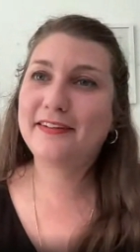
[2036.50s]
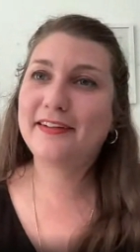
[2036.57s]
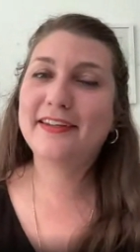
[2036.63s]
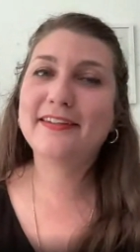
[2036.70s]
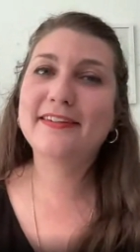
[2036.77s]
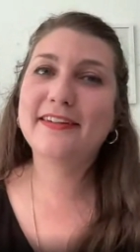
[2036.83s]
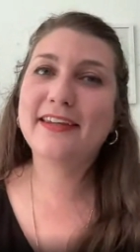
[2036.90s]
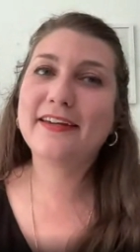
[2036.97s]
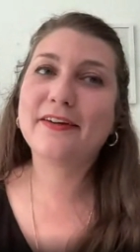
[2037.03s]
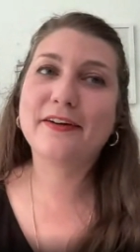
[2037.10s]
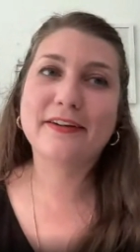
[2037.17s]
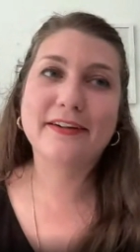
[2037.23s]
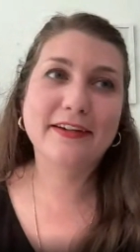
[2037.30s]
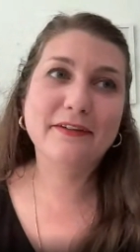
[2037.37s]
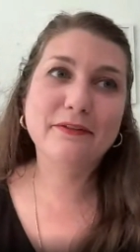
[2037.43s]
it's
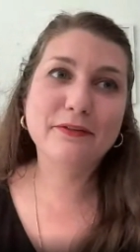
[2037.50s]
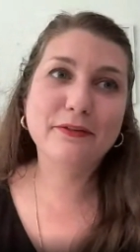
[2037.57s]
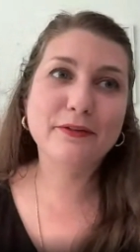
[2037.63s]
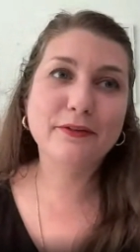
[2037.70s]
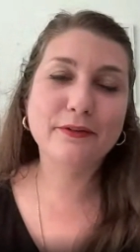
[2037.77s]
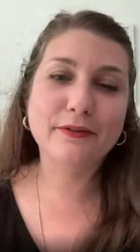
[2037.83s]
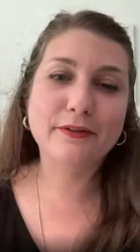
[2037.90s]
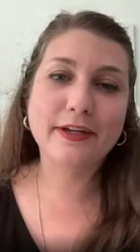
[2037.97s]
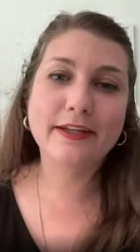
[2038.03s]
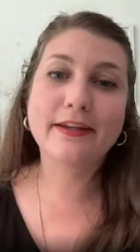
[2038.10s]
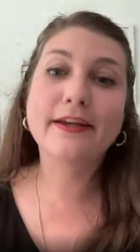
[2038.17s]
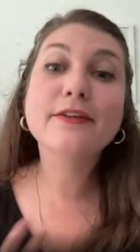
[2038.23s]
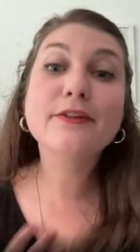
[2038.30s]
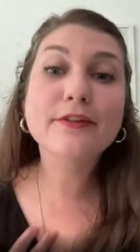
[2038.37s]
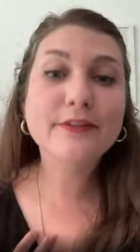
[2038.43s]
chaotic for sure. And
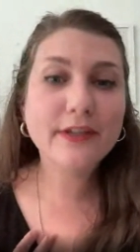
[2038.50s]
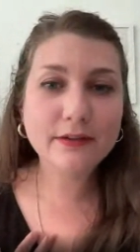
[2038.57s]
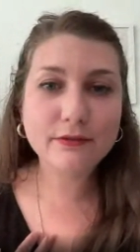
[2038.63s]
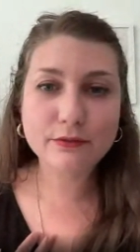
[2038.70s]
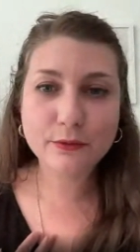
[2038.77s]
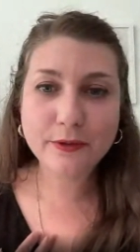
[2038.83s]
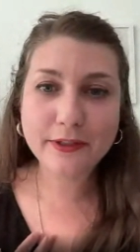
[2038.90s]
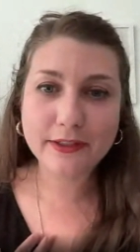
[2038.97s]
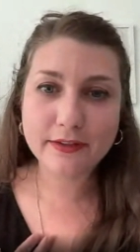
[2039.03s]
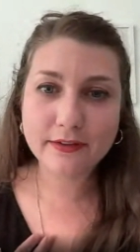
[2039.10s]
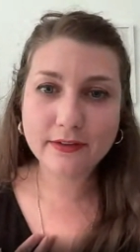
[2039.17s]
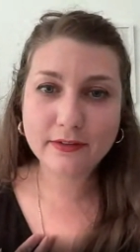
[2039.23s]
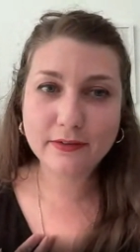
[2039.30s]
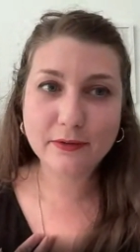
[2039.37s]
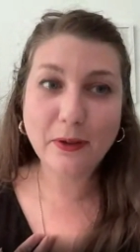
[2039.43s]
I just have one.
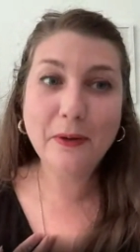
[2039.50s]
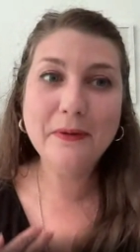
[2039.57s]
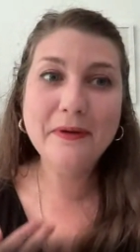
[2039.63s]
So